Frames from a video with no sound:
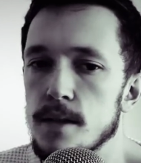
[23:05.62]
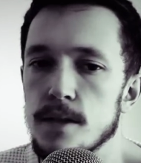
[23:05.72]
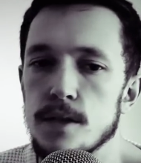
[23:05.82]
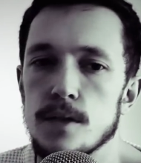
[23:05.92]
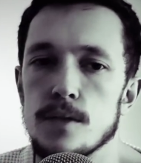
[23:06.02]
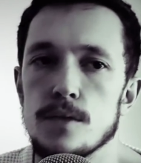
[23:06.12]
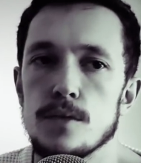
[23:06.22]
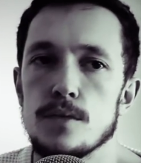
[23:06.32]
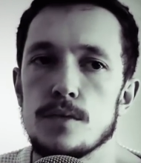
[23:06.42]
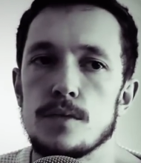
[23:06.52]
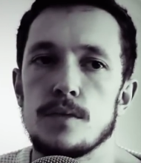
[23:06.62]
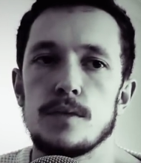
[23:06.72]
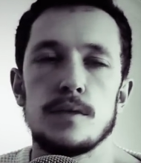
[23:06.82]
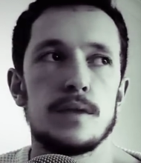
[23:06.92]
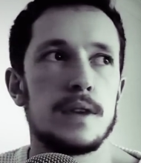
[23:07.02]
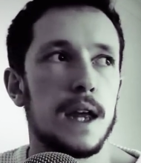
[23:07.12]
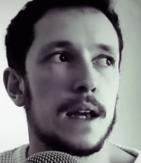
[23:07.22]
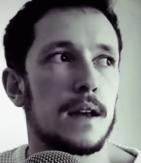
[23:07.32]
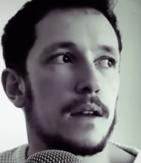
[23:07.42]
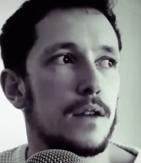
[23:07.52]
to
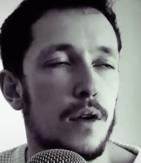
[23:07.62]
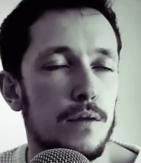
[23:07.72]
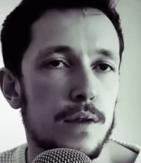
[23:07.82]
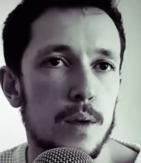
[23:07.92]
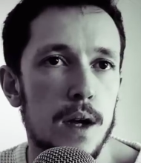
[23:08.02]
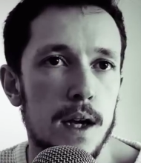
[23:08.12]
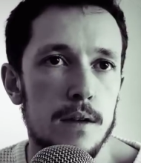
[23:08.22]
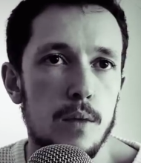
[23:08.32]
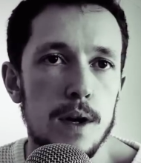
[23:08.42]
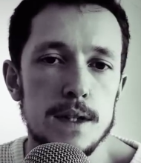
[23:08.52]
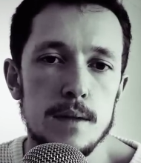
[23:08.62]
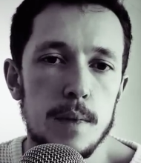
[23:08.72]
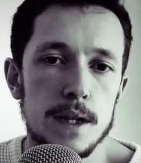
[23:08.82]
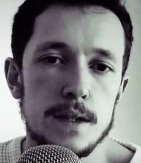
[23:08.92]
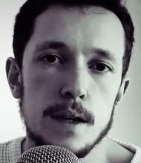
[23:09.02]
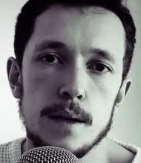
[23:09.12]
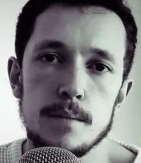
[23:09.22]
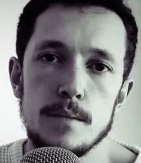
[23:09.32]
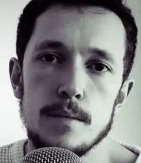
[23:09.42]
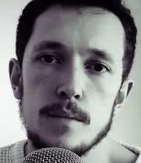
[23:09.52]
then not feel like I've wasted my
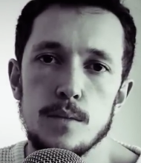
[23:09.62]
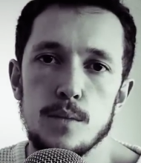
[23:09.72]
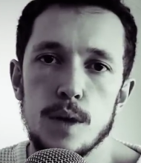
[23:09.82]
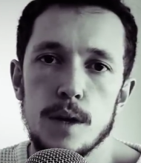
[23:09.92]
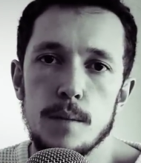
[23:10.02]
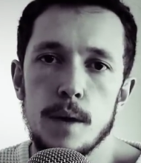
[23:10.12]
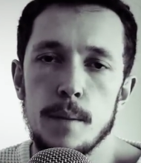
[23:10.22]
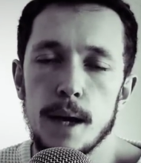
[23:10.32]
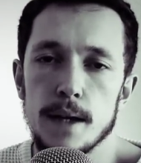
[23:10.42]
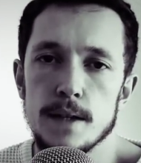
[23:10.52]
time with a bad